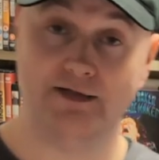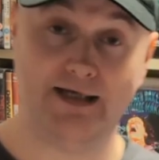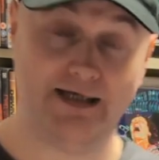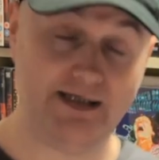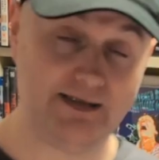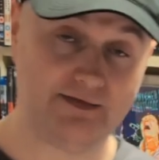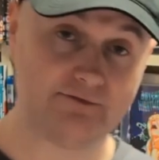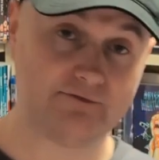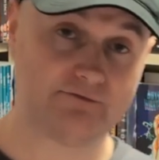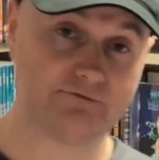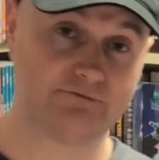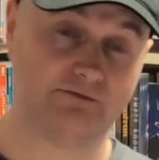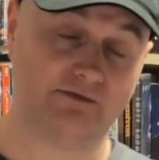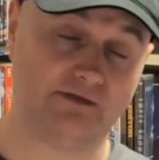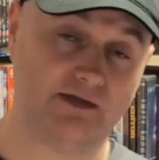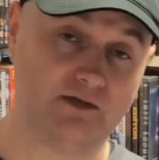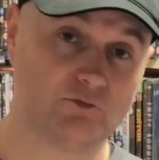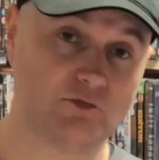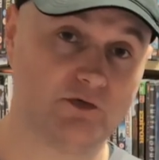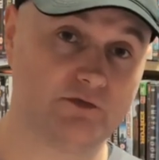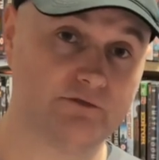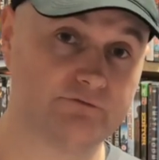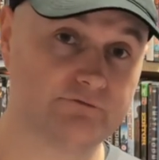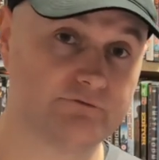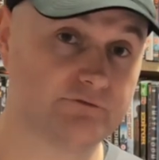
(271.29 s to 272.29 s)
X and
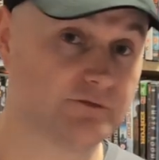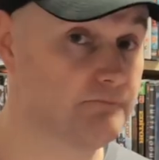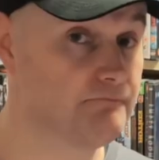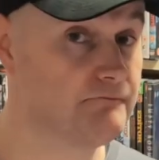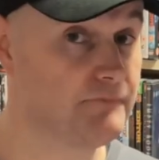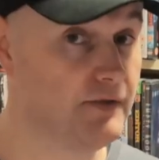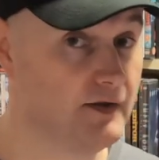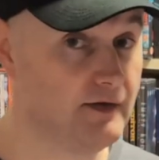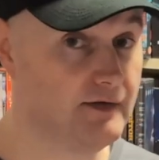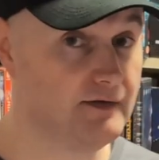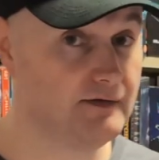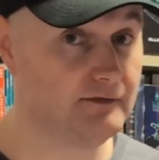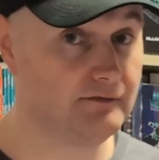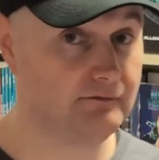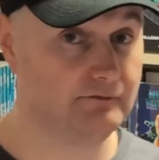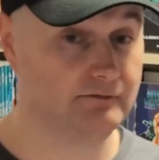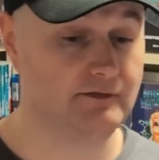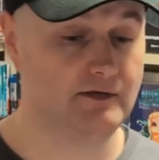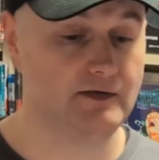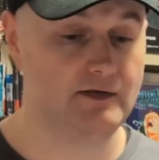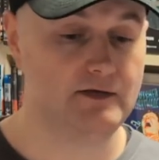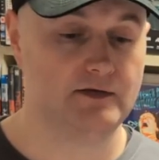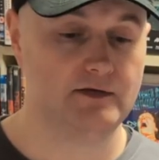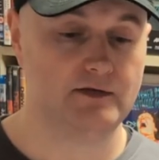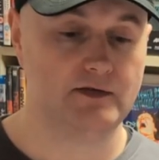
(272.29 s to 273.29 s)
then went to Pearl,
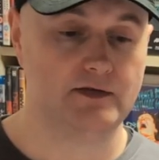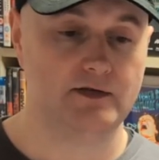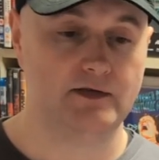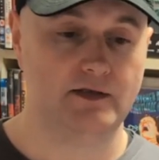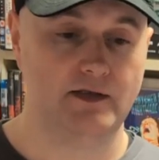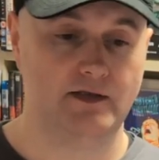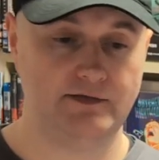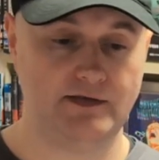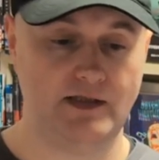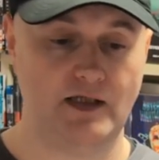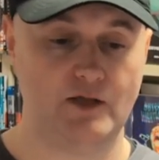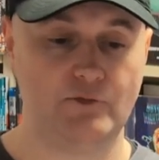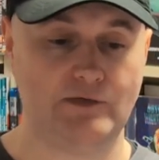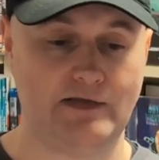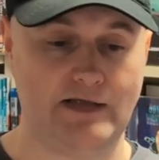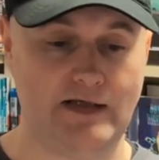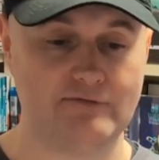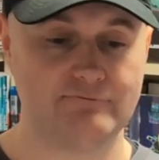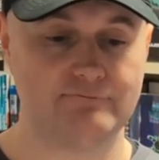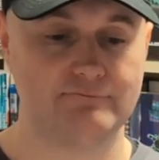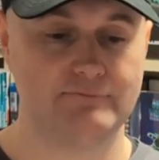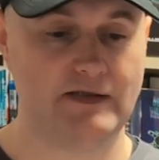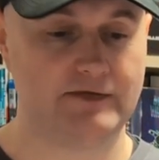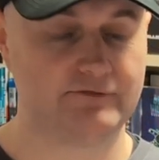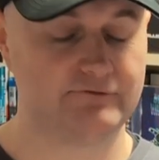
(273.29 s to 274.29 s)
and now we
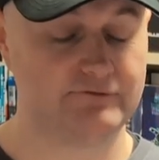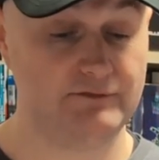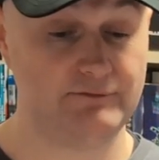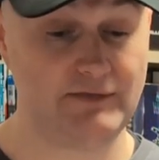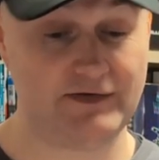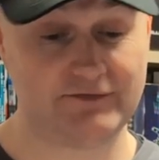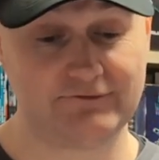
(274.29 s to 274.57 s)
have Maxine.